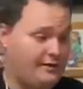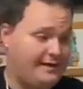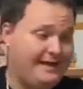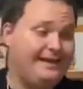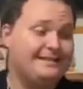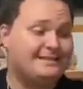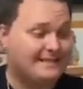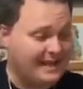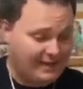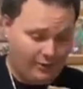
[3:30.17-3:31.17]
in a
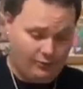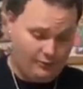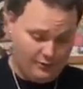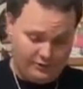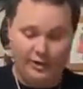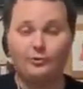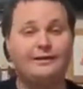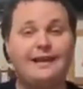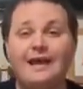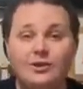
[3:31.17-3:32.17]
cell, the only
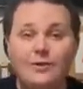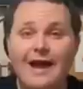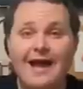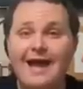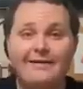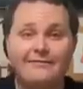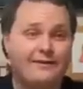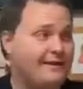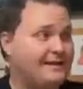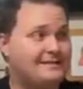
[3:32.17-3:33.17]
light you
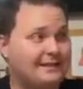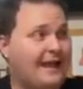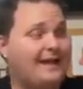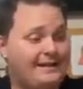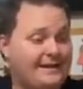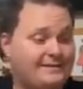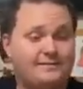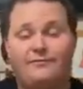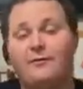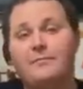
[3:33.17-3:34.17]
have is the light that's
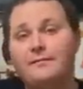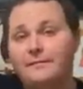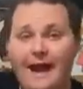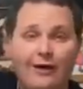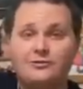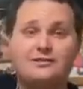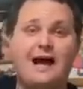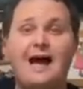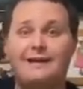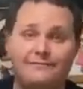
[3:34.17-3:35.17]
from the
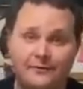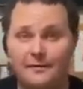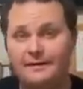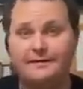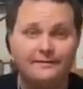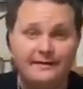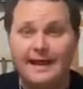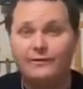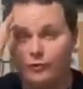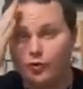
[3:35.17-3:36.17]
outside, from the
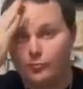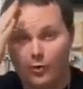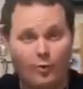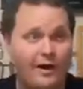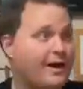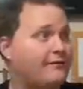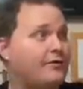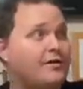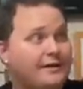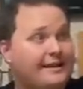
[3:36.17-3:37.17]
day room or
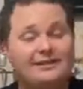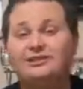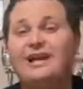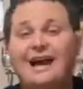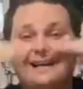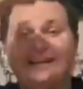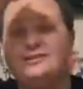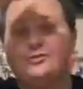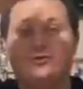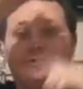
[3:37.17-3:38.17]
wherever, that's shining in
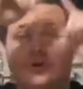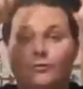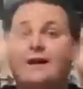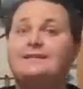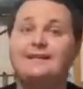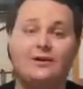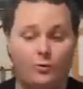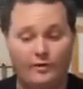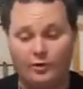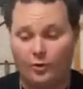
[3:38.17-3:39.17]
through your little rectangle
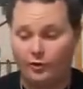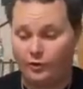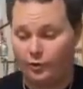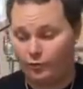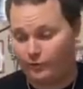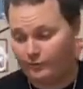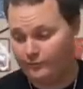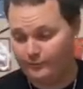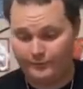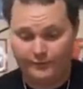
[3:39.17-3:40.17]
window on the door.
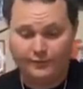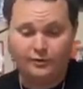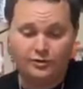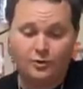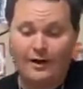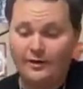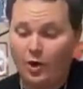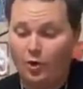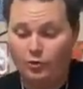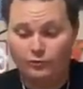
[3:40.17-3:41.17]
So I
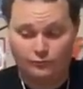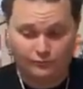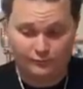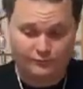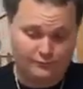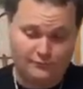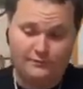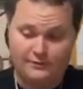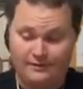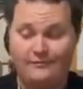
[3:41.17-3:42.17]
know
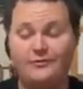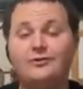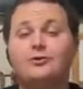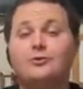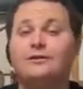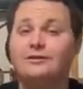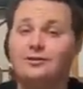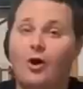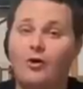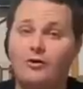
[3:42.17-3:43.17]
if you can do it in the
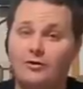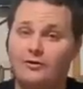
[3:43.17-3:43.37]
dark,